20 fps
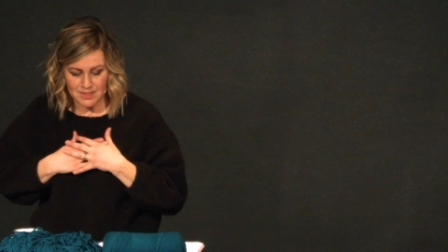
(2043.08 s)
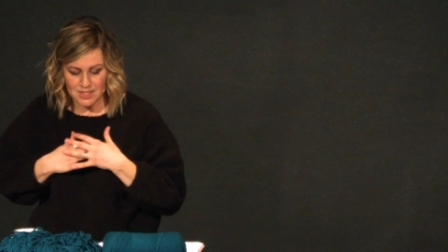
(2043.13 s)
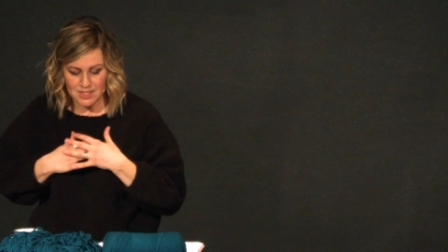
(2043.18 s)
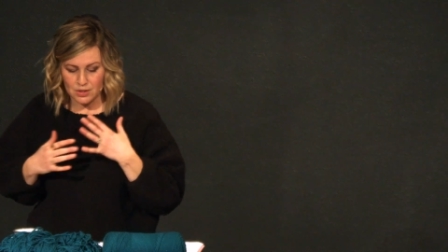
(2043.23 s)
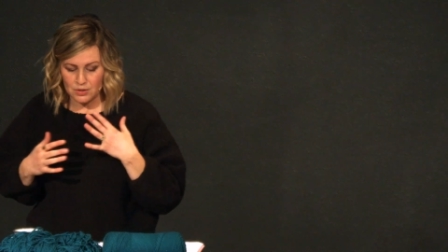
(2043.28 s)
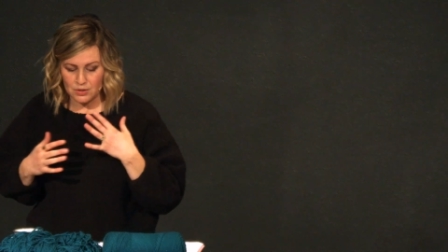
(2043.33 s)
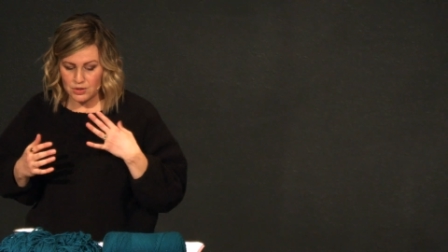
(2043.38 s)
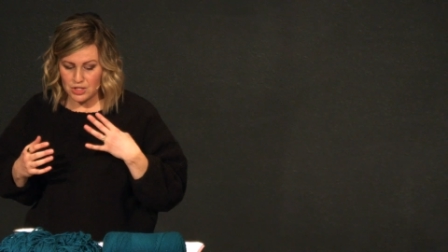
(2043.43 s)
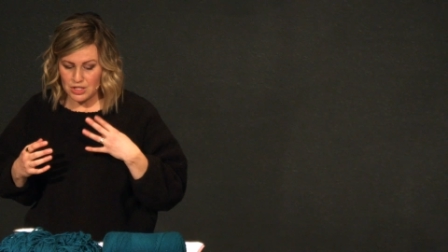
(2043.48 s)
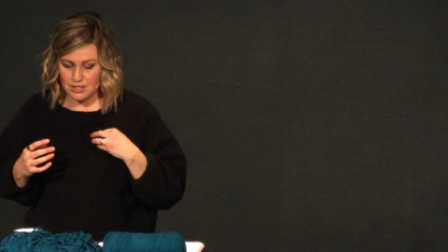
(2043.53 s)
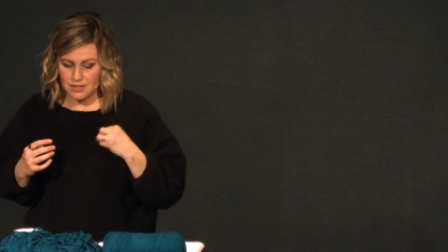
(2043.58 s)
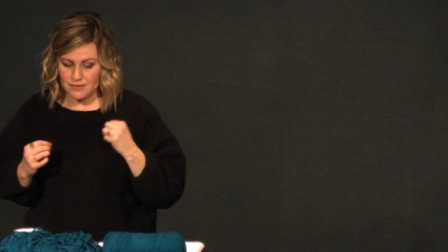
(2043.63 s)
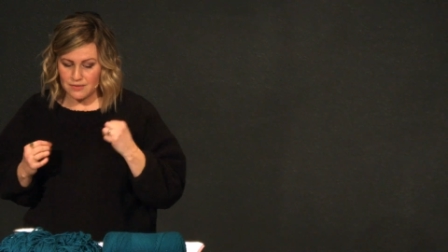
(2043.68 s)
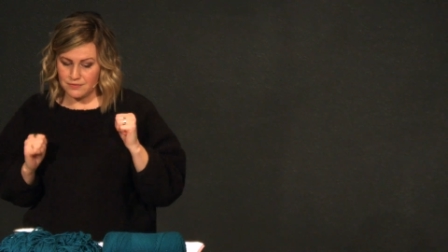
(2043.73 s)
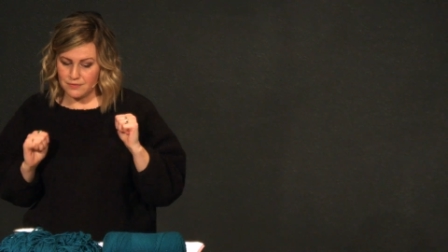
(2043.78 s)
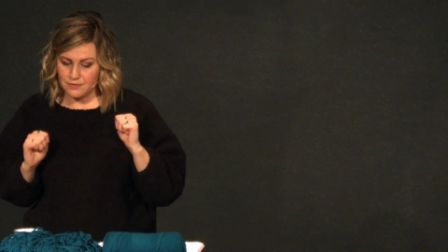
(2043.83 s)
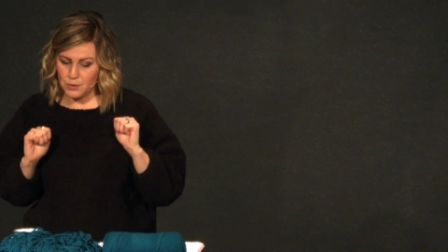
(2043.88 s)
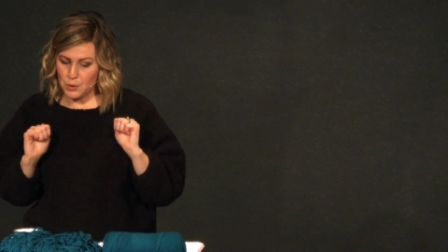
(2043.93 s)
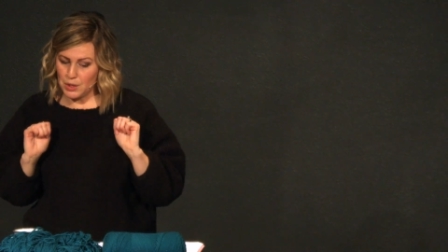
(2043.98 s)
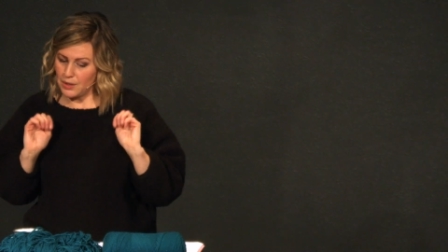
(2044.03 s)
so just
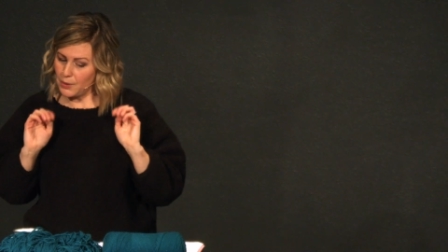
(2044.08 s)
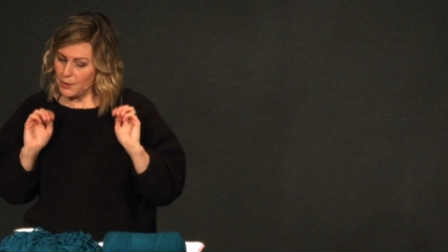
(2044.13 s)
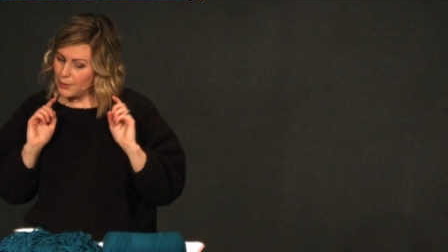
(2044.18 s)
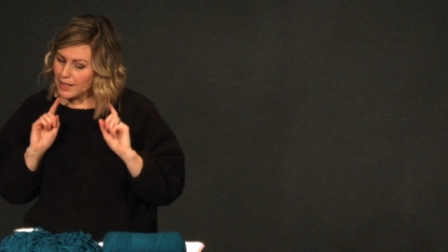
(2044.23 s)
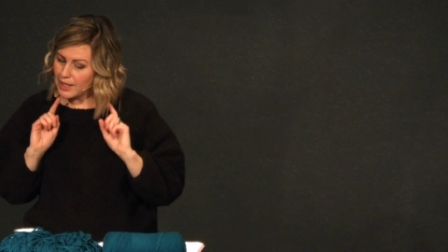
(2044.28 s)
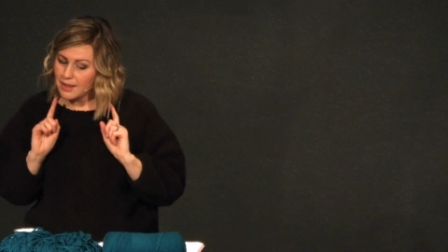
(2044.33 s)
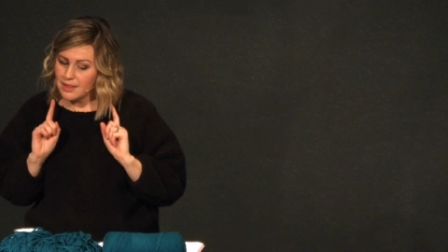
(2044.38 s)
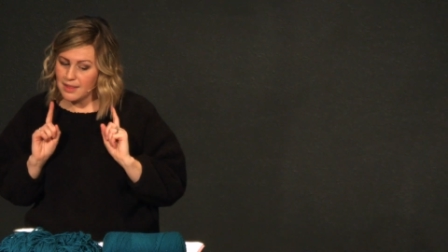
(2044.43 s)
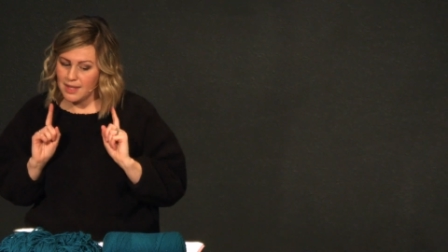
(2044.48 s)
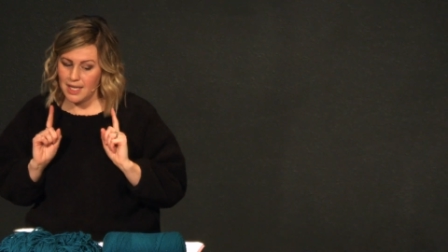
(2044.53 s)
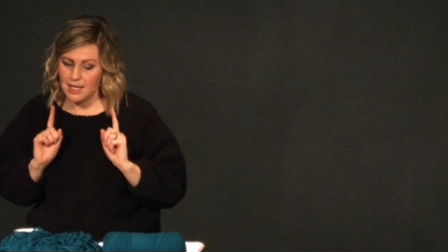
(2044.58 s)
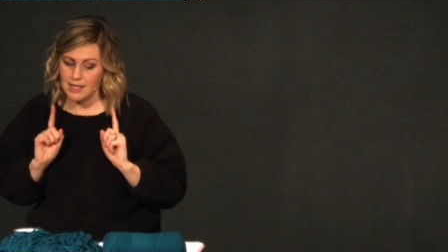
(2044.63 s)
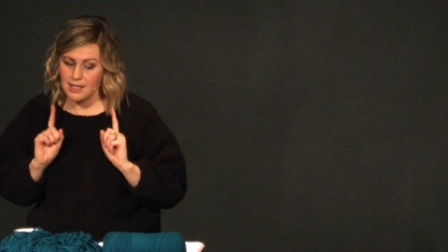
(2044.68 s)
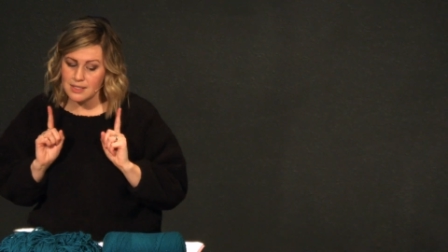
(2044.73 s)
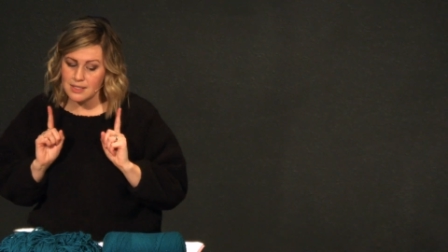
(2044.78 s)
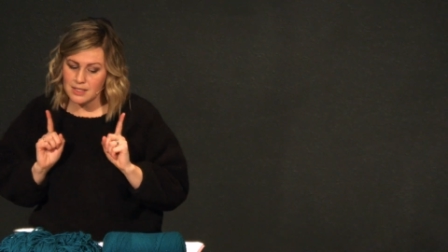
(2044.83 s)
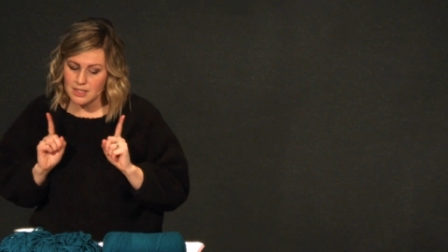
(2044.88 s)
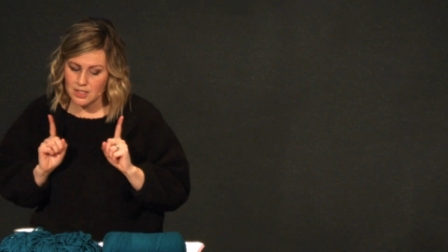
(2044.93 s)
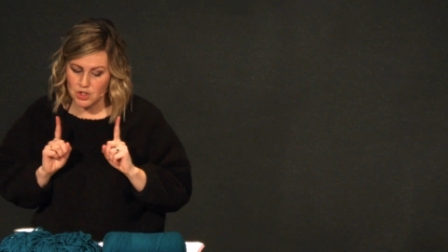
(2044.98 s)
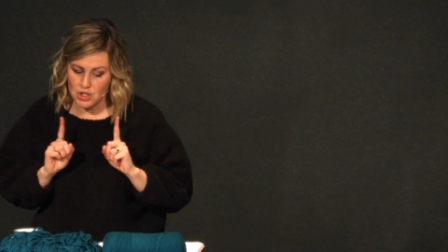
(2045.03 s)
four quick
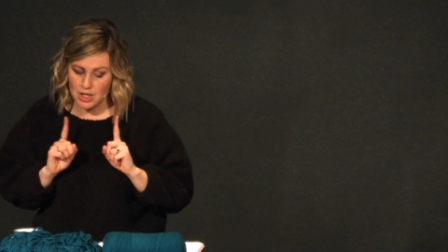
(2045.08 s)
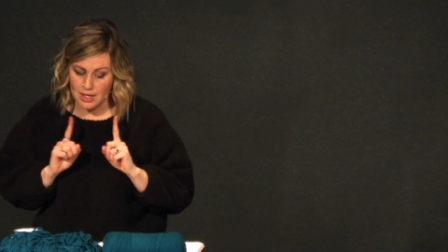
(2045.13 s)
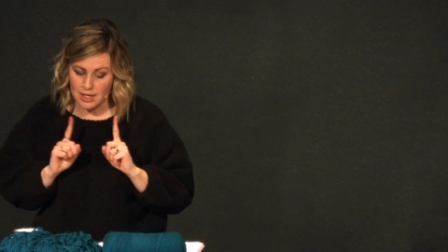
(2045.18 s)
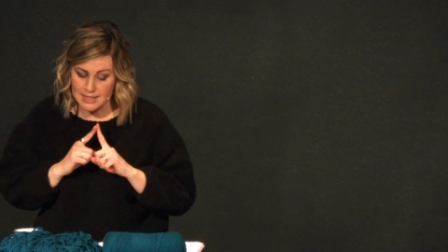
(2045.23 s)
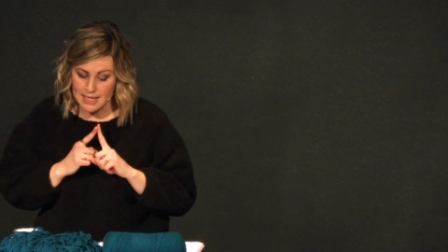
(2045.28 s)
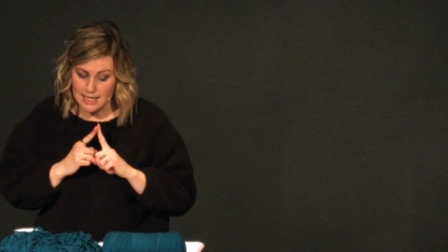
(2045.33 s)
things to jot